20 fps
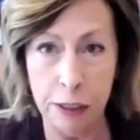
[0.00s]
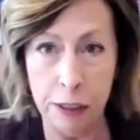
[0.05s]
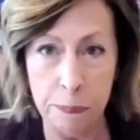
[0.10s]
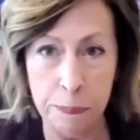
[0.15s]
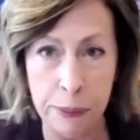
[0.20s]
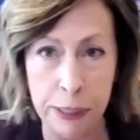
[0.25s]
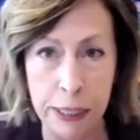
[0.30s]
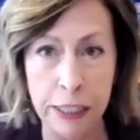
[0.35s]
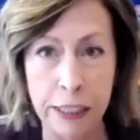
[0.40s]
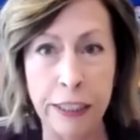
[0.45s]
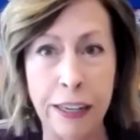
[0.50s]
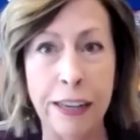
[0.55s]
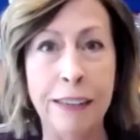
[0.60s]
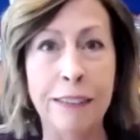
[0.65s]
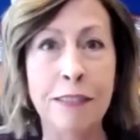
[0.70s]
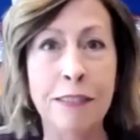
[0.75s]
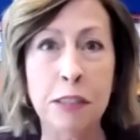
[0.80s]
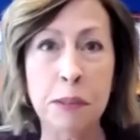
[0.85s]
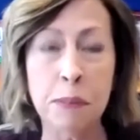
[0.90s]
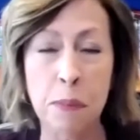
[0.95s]
big
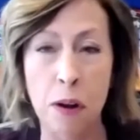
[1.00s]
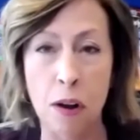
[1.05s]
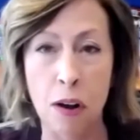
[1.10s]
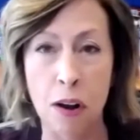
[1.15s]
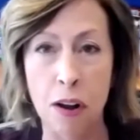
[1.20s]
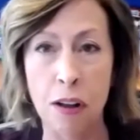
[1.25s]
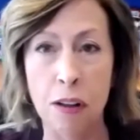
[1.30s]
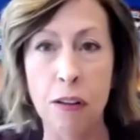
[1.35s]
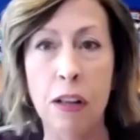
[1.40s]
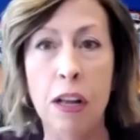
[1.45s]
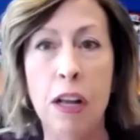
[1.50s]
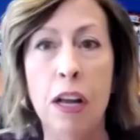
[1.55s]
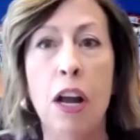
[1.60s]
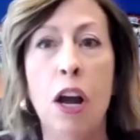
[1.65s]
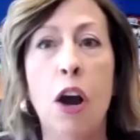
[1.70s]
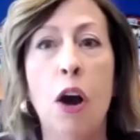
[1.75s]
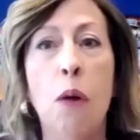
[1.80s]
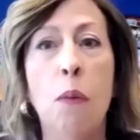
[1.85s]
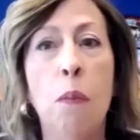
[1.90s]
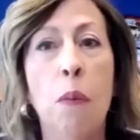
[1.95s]
and small,
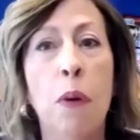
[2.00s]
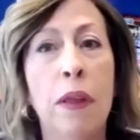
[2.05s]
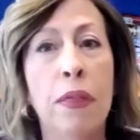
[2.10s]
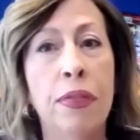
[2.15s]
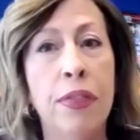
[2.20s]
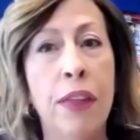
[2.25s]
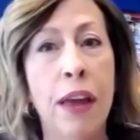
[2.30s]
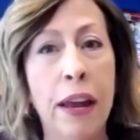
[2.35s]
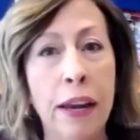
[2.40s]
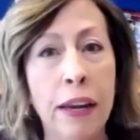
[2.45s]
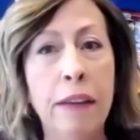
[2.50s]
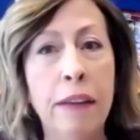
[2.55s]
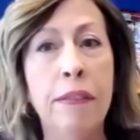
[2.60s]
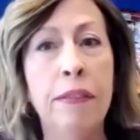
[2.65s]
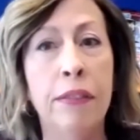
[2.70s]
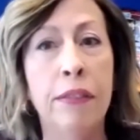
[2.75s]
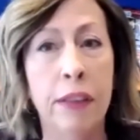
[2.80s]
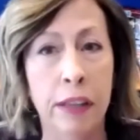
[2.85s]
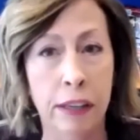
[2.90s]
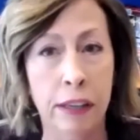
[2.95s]
what they
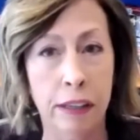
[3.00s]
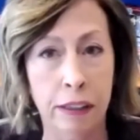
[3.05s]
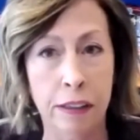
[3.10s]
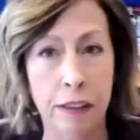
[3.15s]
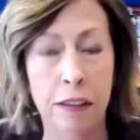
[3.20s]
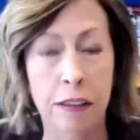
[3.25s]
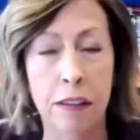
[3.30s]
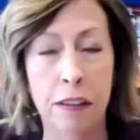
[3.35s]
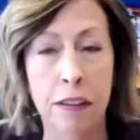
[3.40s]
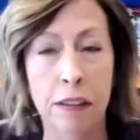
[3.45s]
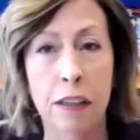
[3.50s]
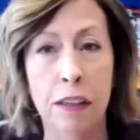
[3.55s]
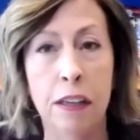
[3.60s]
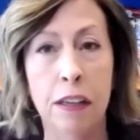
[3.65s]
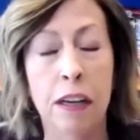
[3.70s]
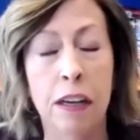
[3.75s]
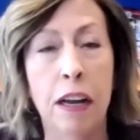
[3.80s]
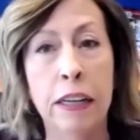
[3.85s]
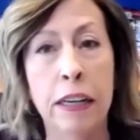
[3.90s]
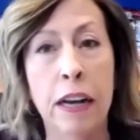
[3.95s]
think
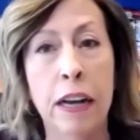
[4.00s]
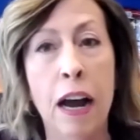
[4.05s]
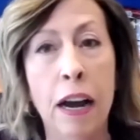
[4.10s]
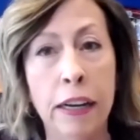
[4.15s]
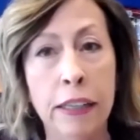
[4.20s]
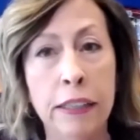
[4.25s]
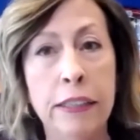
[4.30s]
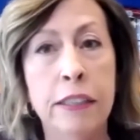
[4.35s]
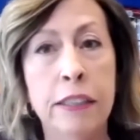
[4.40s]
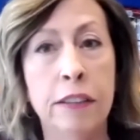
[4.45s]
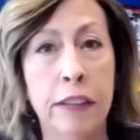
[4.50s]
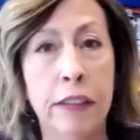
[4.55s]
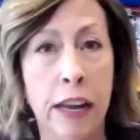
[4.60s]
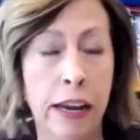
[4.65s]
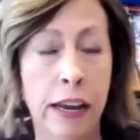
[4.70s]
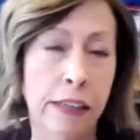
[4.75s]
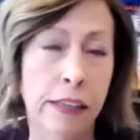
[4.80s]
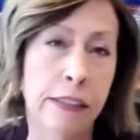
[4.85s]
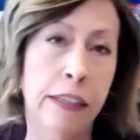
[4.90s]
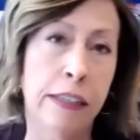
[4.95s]
an ideal
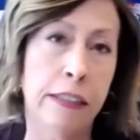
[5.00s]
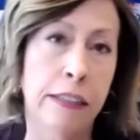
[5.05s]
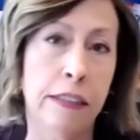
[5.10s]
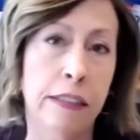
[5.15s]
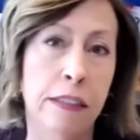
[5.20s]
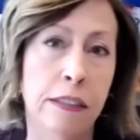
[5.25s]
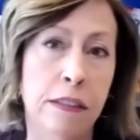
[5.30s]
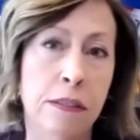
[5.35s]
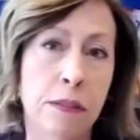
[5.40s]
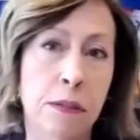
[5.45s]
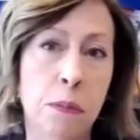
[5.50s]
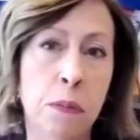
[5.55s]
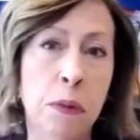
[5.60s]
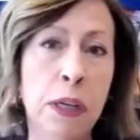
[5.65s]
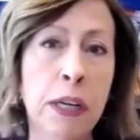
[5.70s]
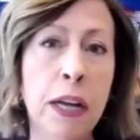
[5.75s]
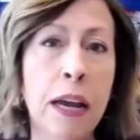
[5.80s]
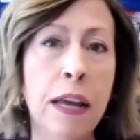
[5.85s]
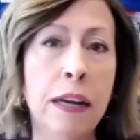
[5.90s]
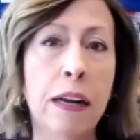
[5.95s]
candidate is. What
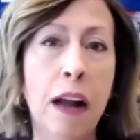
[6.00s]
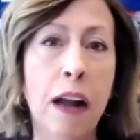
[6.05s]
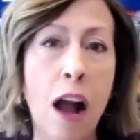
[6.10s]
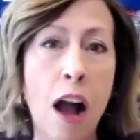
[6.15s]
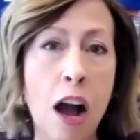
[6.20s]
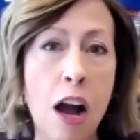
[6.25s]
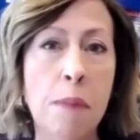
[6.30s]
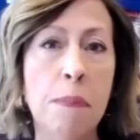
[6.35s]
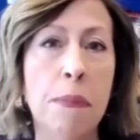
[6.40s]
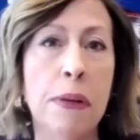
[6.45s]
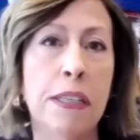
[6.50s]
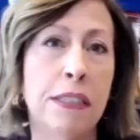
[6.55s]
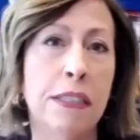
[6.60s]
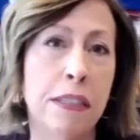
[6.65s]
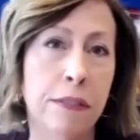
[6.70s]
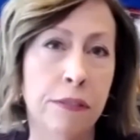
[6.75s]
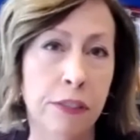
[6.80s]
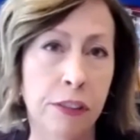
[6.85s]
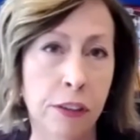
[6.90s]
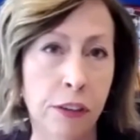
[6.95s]
kind of comments
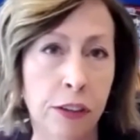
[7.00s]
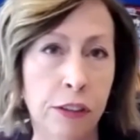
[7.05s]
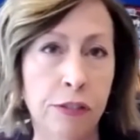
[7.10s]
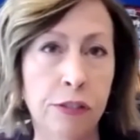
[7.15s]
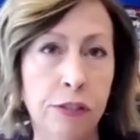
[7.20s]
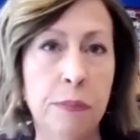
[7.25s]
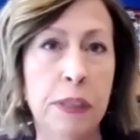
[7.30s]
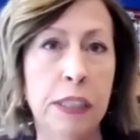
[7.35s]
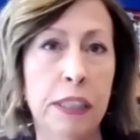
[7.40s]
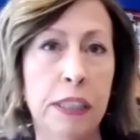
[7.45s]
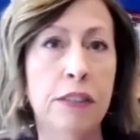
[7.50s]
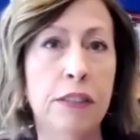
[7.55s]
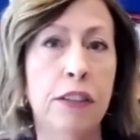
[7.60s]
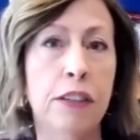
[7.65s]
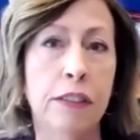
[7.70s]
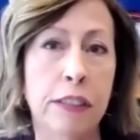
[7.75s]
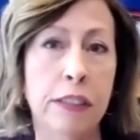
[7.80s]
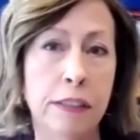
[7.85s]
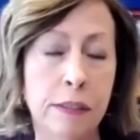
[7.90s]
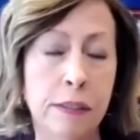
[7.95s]
have you heard from the
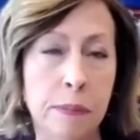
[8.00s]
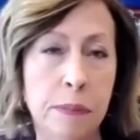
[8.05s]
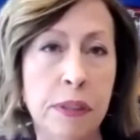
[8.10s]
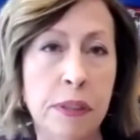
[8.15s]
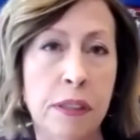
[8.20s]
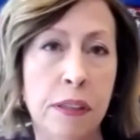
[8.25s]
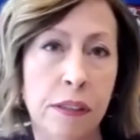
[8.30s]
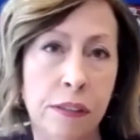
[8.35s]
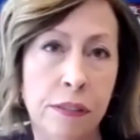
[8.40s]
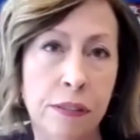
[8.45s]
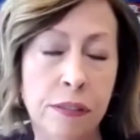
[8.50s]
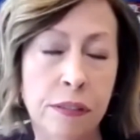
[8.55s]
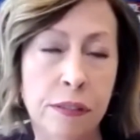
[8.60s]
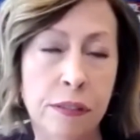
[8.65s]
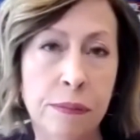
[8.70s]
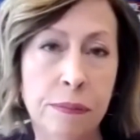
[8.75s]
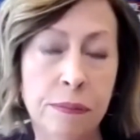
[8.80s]
attorneys themselves?